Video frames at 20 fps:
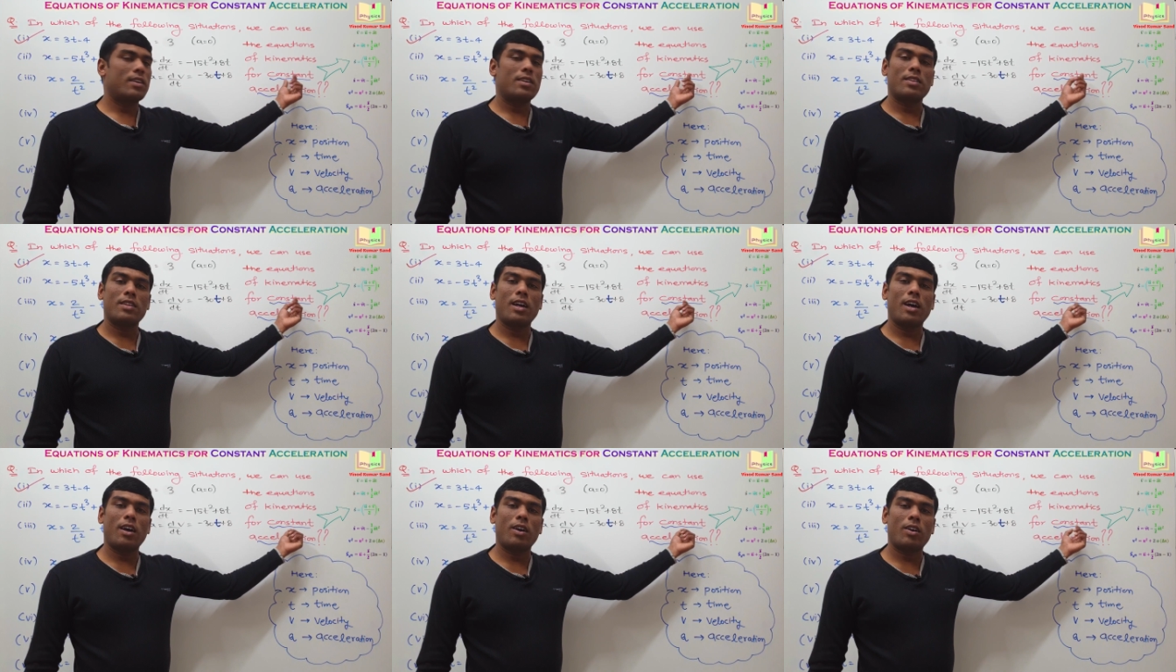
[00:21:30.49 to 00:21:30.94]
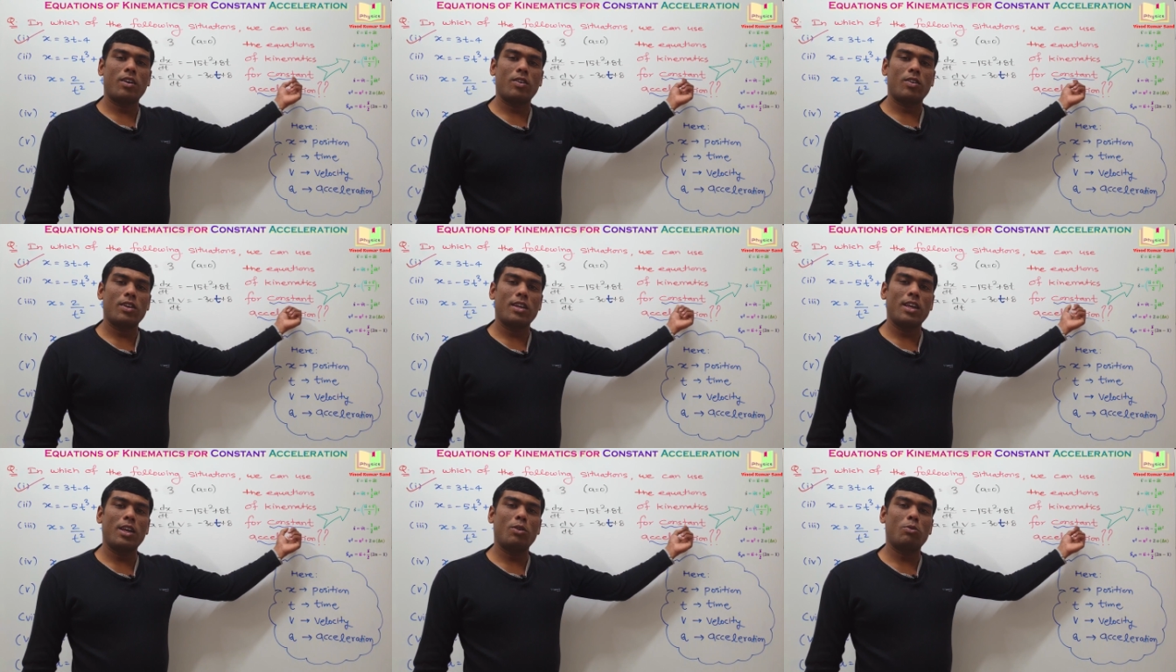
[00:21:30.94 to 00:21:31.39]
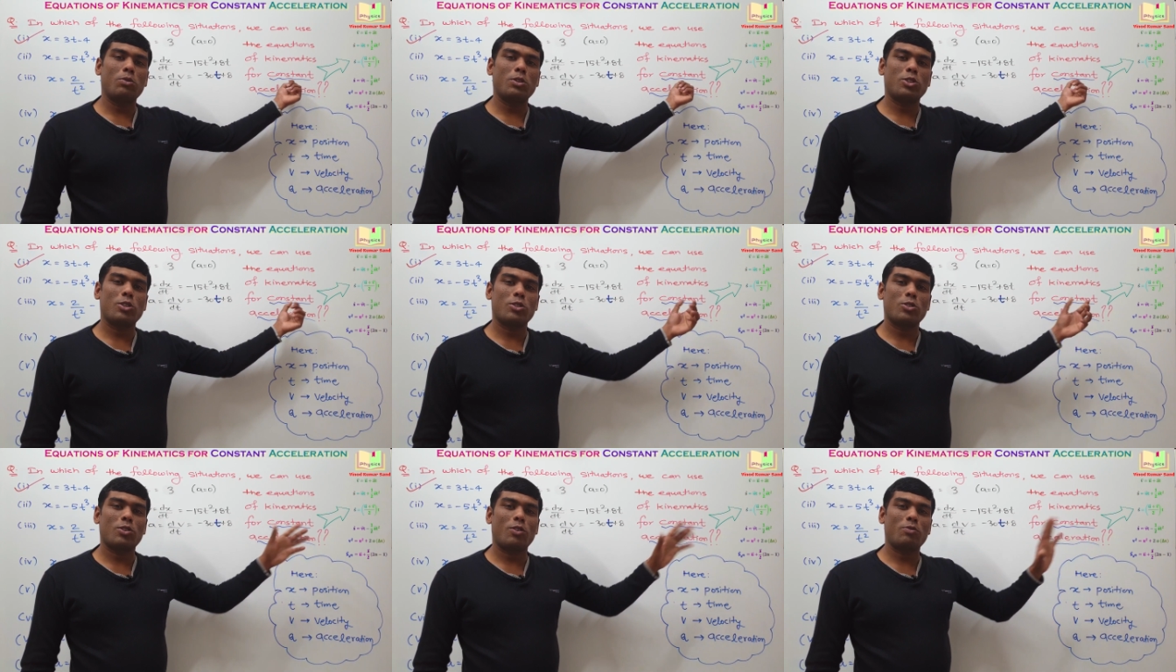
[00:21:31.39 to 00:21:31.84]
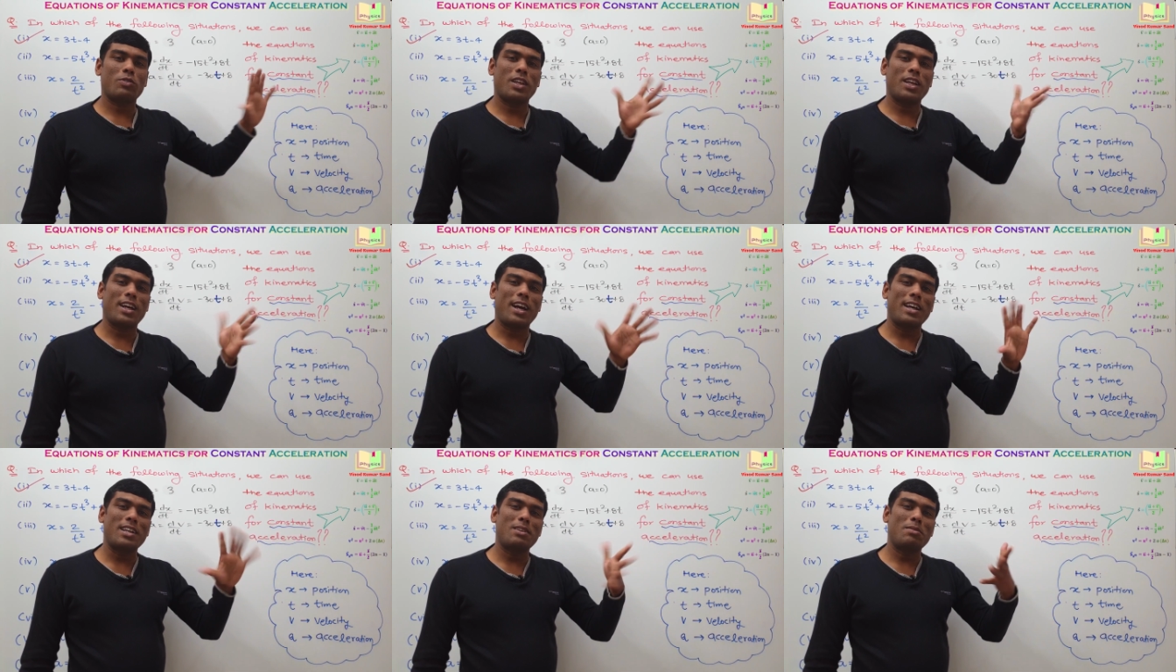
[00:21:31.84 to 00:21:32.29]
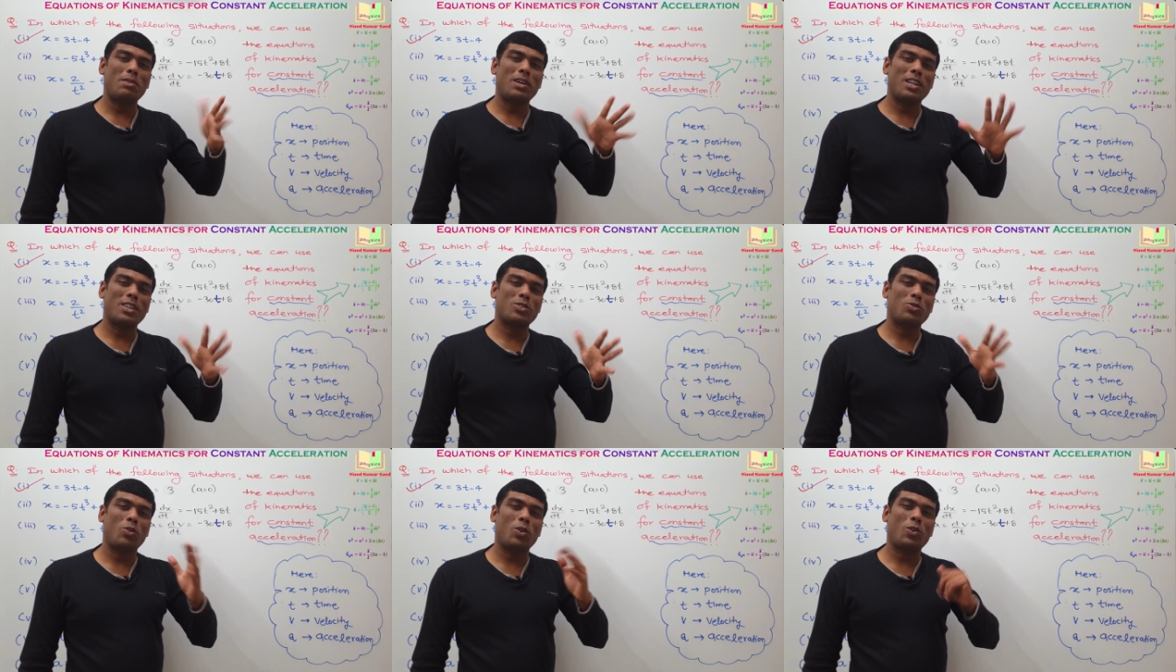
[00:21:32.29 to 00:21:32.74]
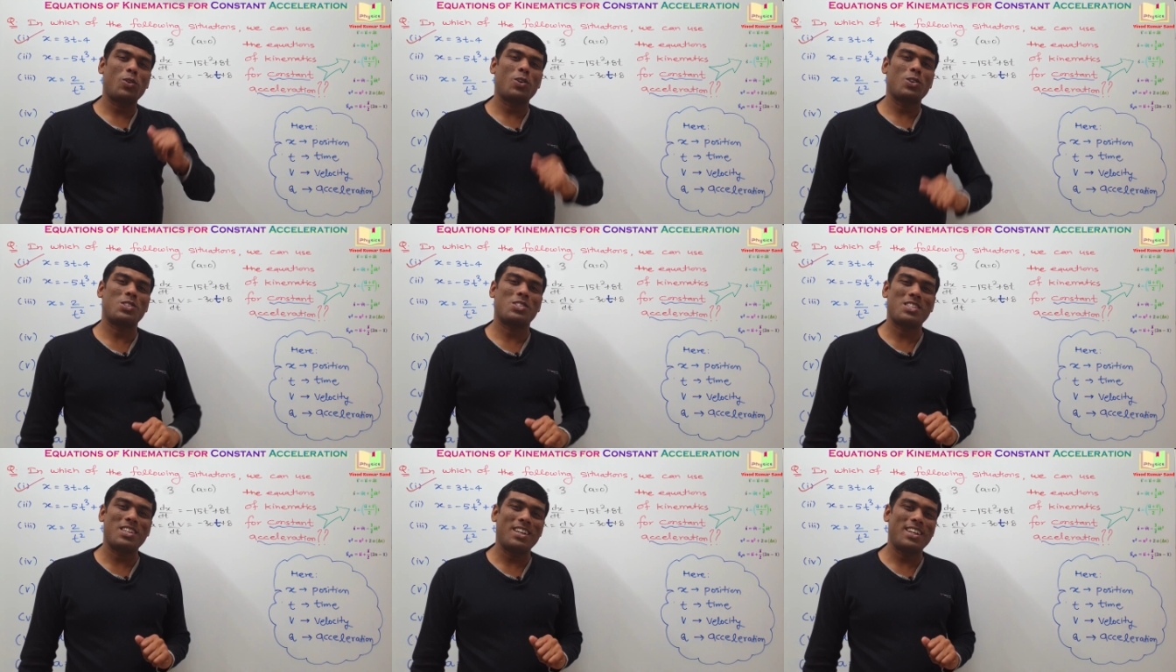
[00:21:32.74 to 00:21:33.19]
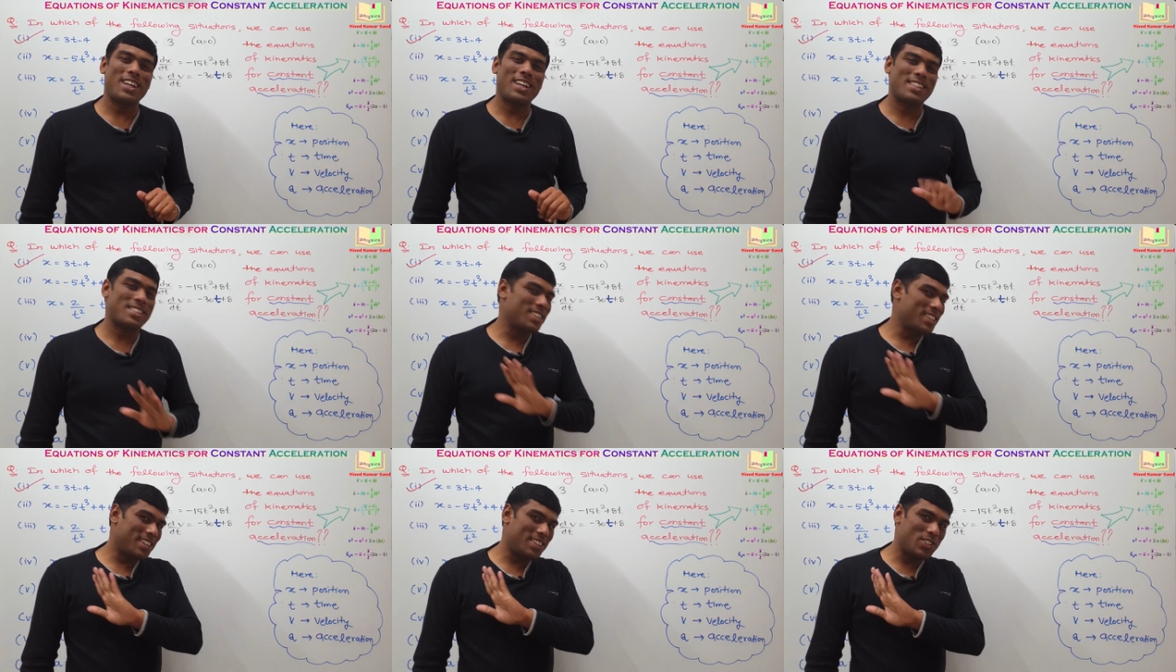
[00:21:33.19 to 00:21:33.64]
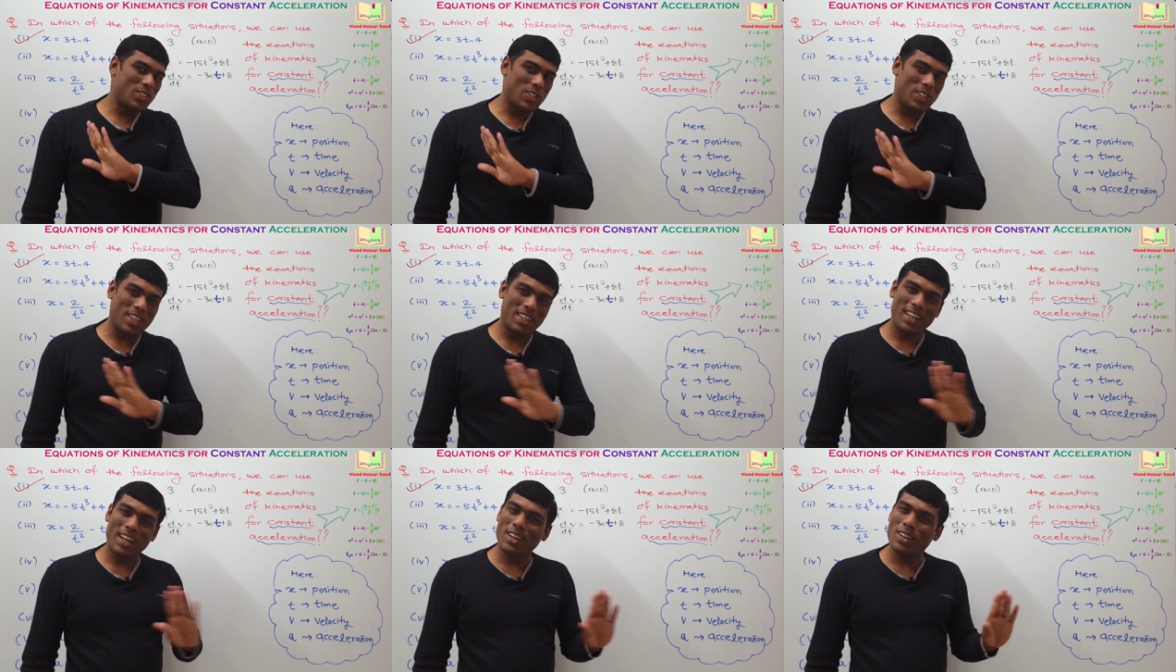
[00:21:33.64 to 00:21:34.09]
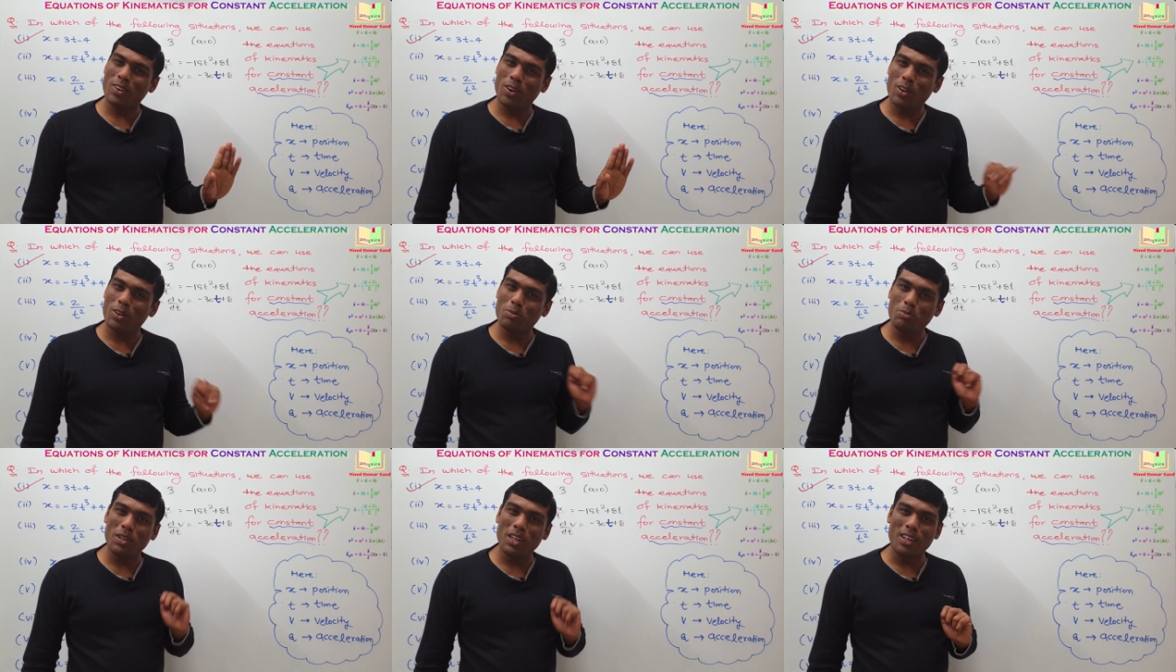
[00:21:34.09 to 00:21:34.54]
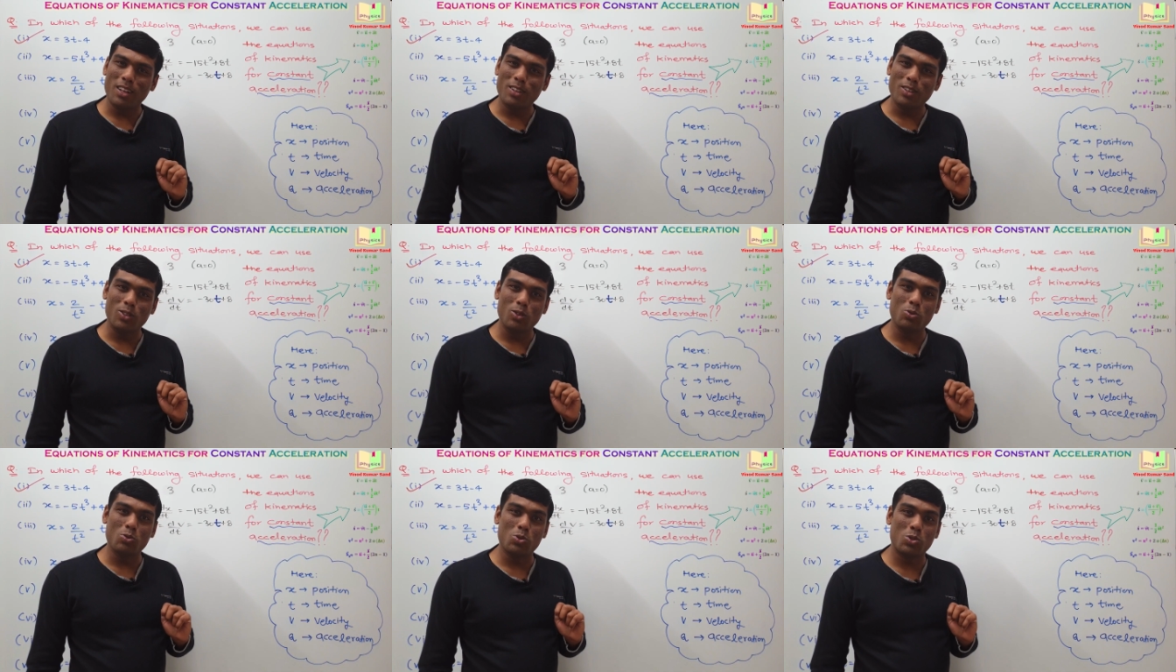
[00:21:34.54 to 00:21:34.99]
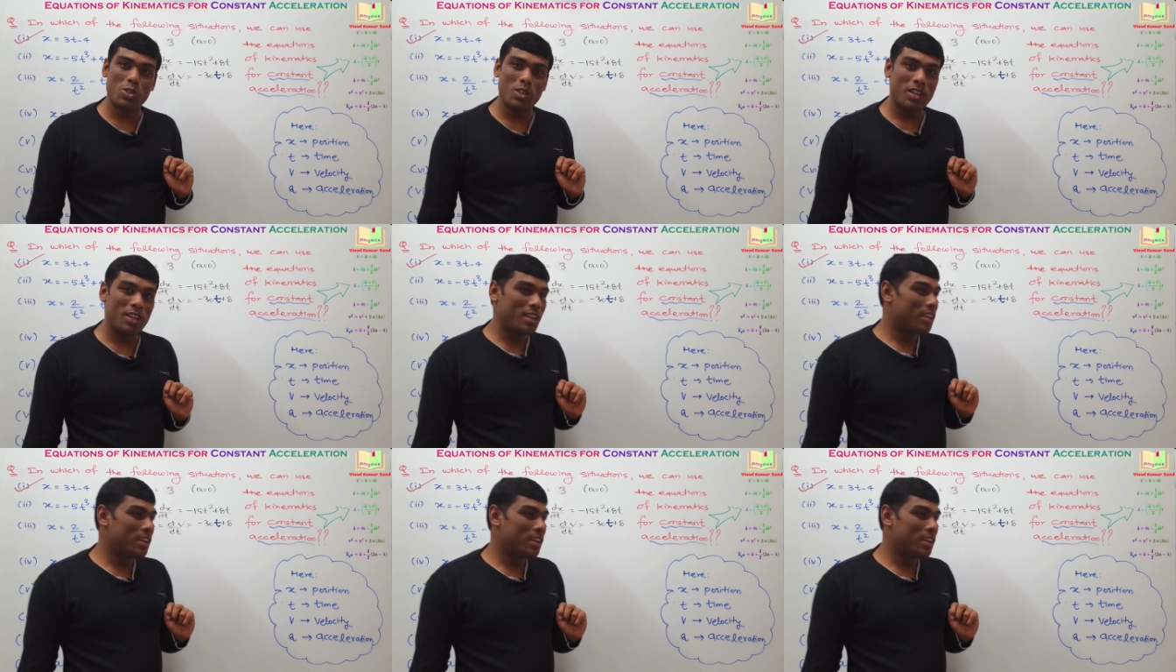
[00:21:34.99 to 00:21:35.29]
the equations of the kinematics for constant acceleration cannot be used.